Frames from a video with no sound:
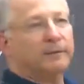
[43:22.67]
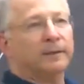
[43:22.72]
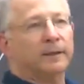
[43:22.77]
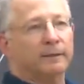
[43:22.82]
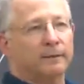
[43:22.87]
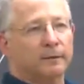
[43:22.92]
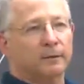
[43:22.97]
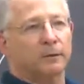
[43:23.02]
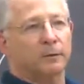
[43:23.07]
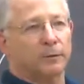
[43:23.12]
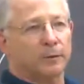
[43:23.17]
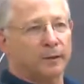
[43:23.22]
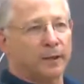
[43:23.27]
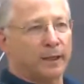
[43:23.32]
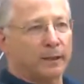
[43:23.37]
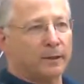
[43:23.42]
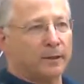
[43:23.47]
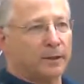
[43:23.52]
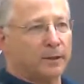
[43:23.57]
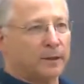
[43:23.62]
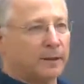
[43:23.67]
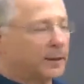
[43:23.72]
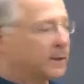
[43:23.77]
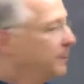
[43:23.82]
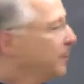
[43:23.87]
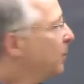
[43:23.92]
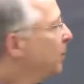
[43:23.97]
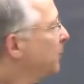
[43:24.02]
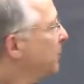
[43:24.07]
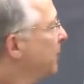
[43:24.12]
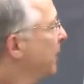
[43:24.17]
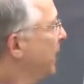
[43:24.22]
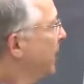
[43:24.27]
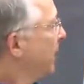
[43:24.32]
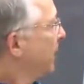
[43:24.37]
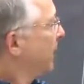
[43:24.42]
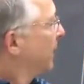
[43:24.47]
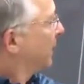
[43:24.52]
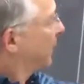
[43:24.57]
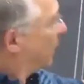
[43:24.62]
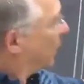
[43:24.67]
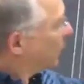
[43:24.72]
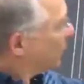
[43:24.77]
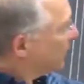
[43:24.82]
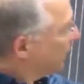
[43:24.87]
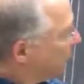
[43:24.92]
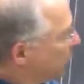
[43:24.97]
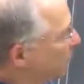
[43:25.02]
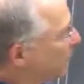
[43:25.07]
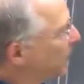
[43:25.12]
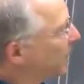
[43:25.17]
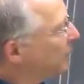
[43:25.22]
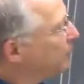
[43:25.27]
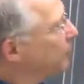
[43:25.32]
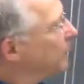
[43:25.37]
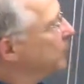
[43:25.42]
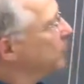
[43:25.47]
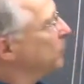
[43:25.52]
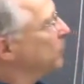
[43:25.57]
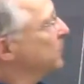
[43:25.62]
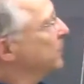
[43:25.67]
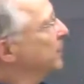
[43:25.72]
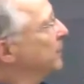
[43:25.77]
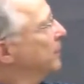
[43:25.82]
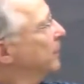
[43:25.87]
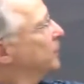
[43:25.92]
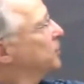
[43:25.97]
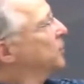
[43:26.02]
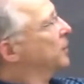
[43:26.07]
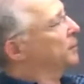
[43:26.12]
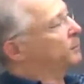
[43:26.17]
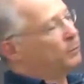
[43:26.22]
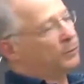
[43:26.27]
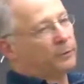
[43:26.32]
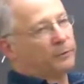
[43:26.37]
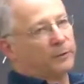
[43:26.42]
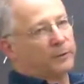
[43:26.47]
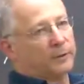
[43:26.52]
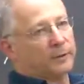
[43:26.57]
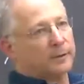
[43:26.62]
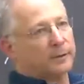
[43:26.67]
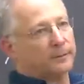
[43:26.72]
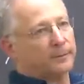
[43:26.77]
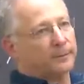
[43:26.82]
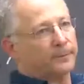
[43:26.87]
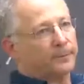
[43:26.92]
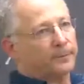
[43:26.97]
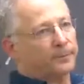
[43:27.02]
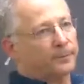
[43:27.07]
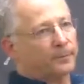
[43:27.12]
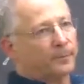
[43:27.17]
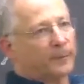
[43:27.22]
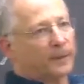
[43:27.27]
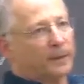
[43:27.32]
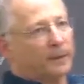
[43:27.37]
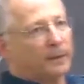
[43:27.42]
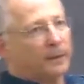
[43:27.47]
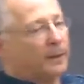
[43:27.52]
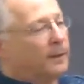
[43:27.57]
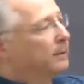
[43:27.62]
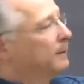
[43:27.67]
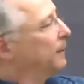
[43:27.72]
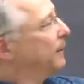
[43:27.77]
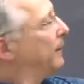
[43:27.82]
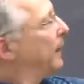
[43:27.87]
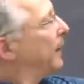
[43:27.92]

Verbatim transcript: intending to do induction is because note that we never use the induction hypothesis. The